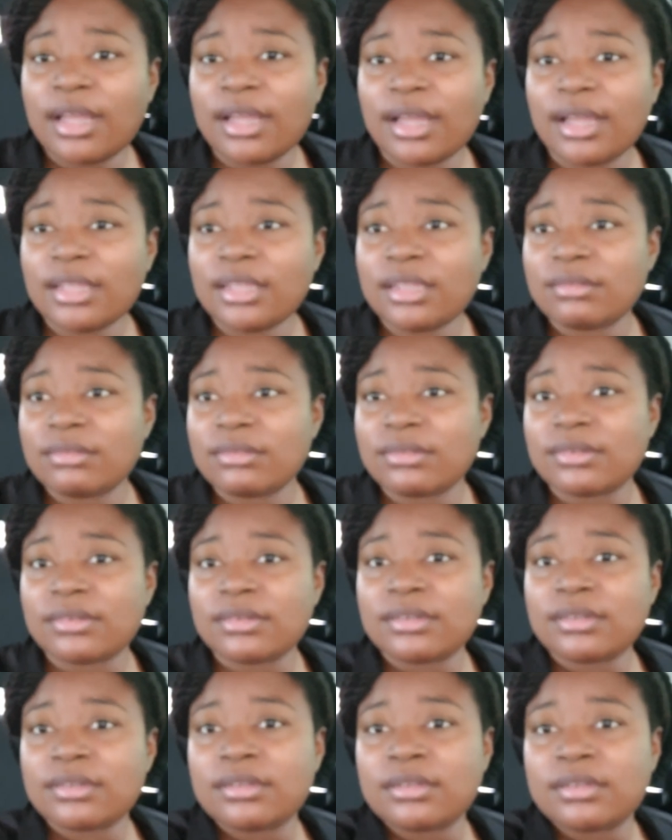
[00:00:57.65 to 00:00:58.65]
How
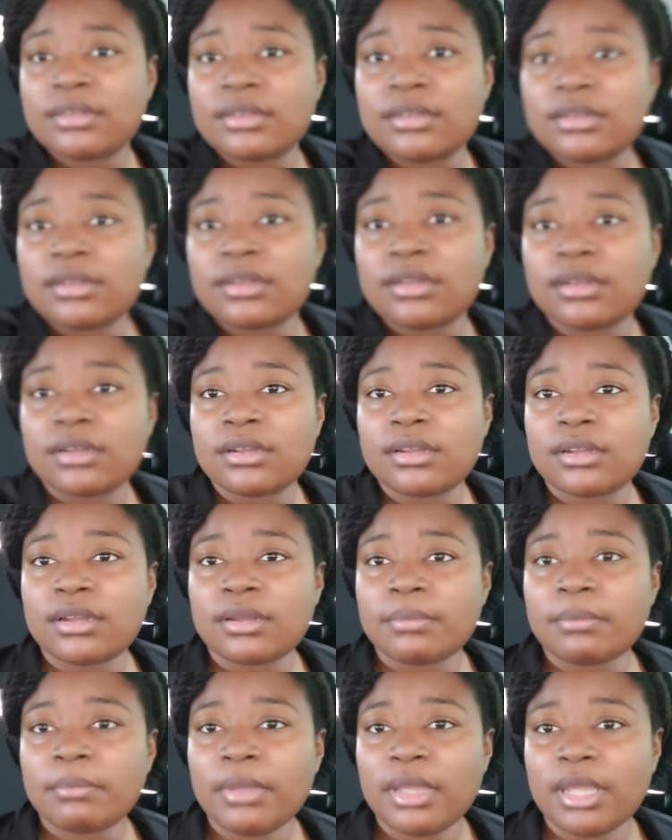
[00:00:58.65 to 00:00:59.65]

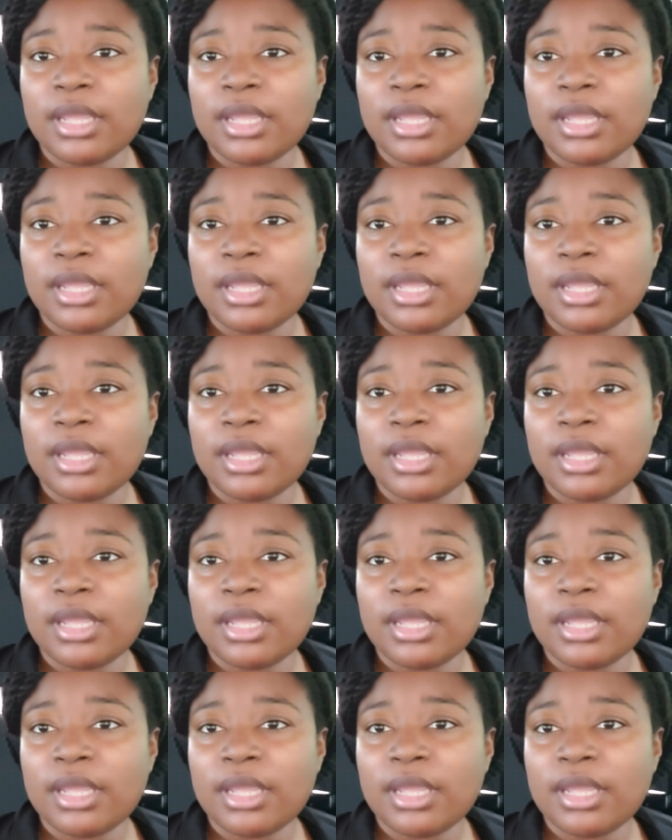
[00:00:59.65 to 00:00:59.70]
you?